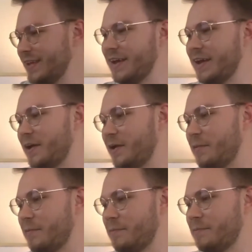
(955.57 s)

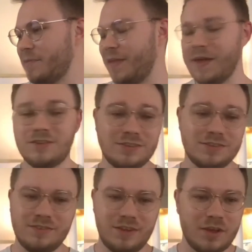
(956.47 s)
Um, and that's just,
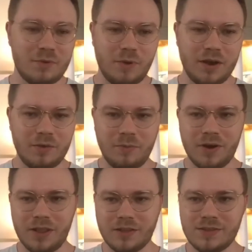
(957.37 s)
you know, what, what
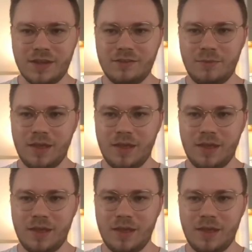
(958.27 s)
it's like to me.